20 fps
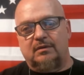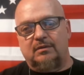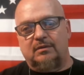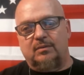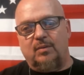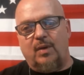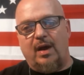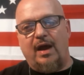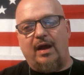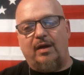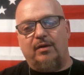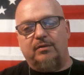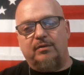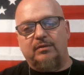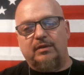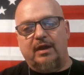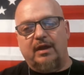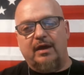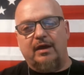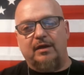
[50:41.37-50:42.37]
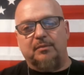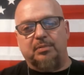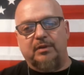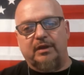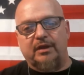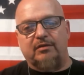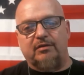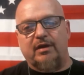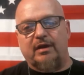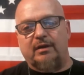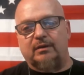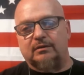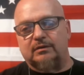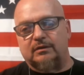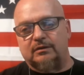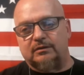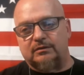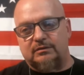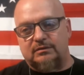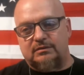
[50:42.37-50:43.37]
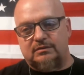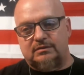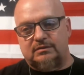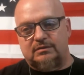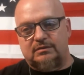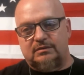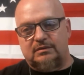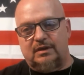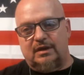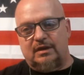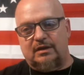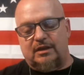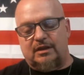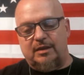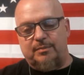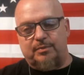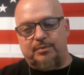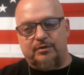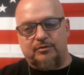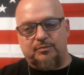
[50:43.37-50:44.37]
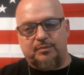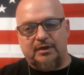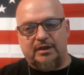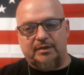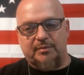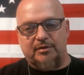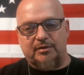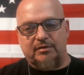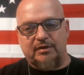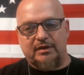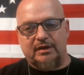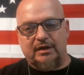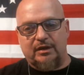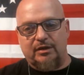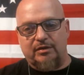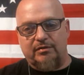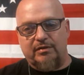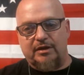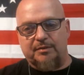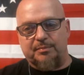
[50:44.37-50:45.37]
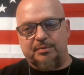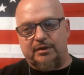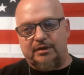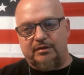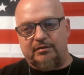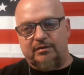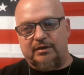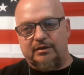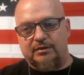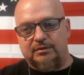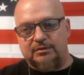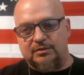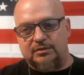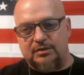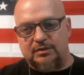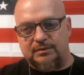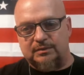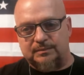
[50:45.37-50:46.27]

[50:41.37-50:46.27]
Wow. Yeah, playground. you got to keep the speed limit real low around playgrounds.